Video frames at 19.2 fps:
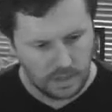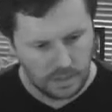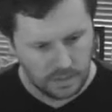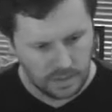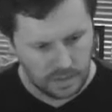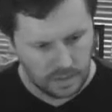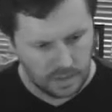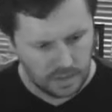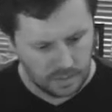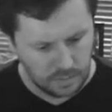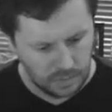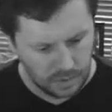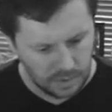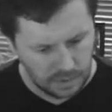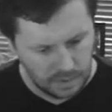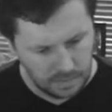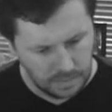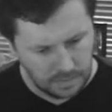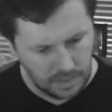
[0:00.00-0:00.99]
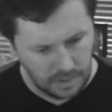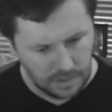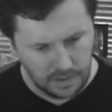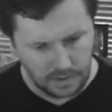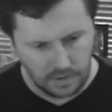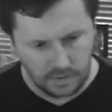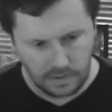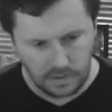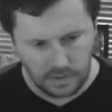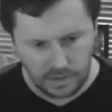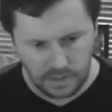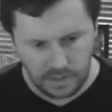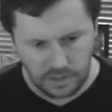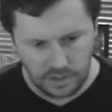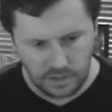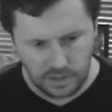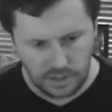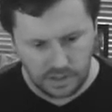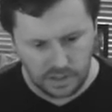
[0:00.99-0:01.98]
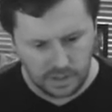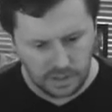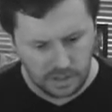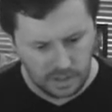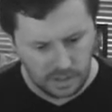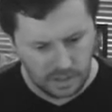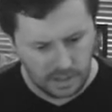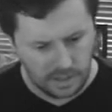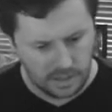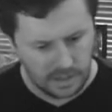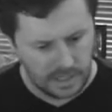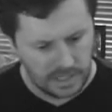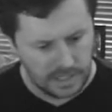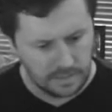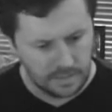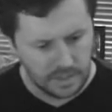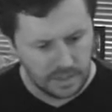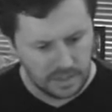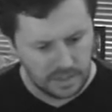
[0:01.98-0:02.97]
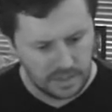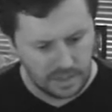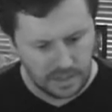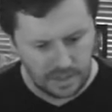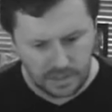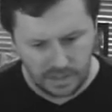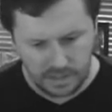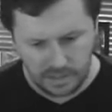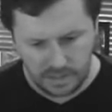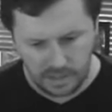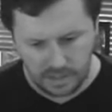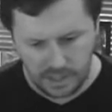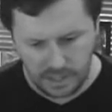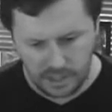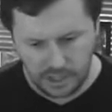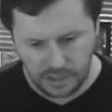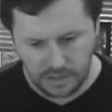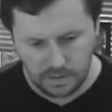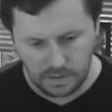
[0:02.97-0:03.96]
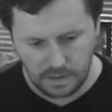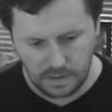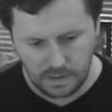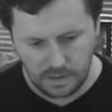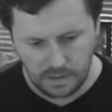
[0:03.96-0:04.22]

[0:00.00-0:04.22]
It was at this point that Bono got interested in Amnesty International.